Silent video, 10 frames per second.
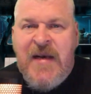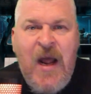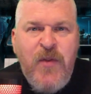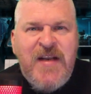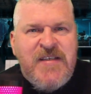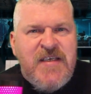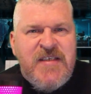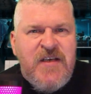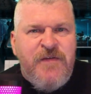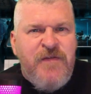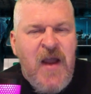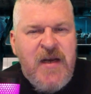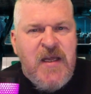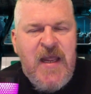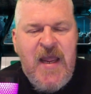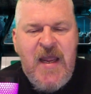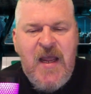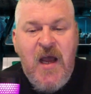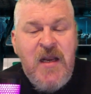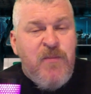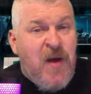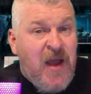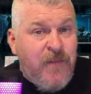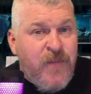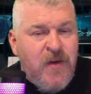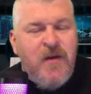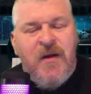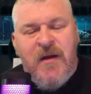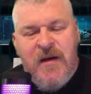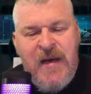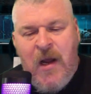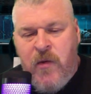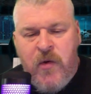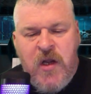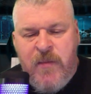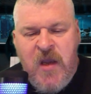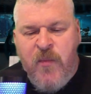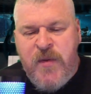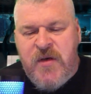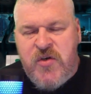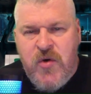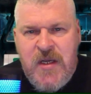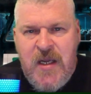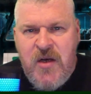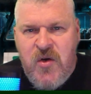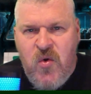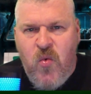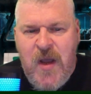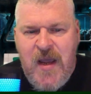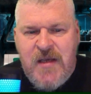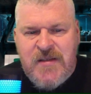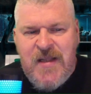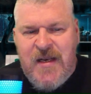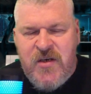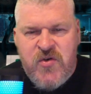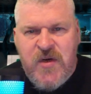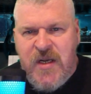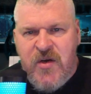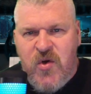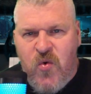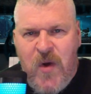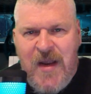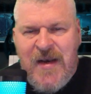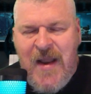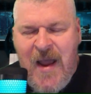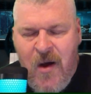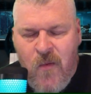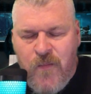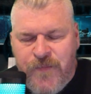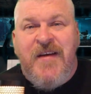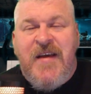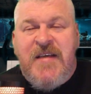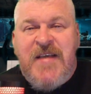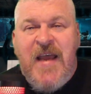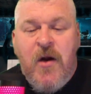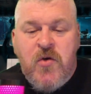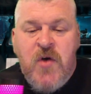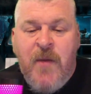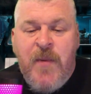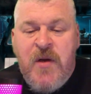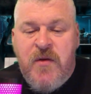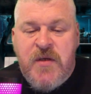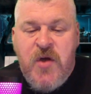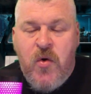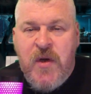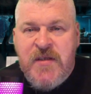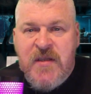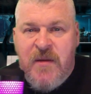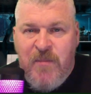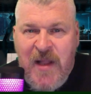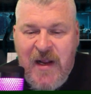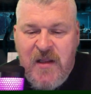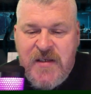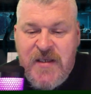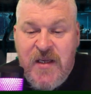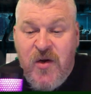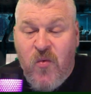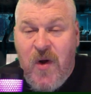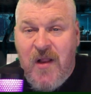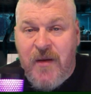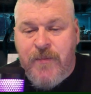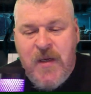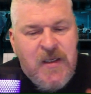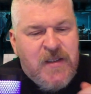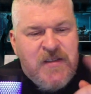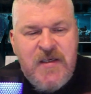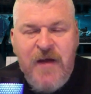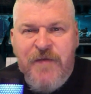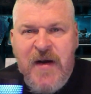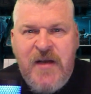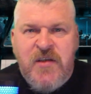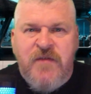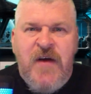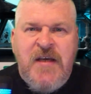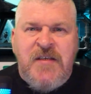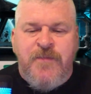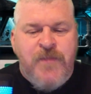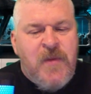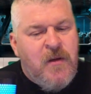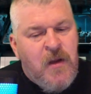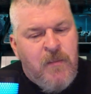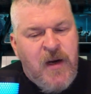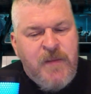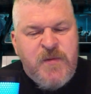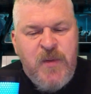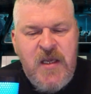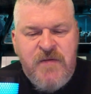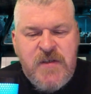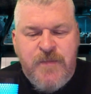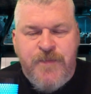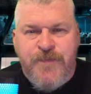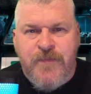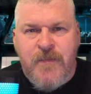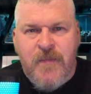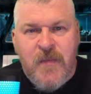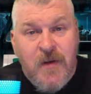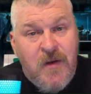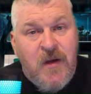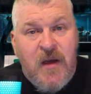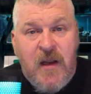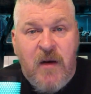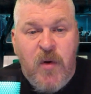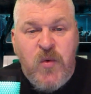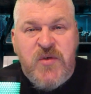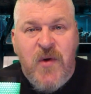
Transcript: now that it's easy to find a honeypot, now they're coming up with intriguing new ways. And that intriguing new way now is airdropping you the tokens and then blacklisting your wallet. It's not financial advice. My name's Bleeves. I'm always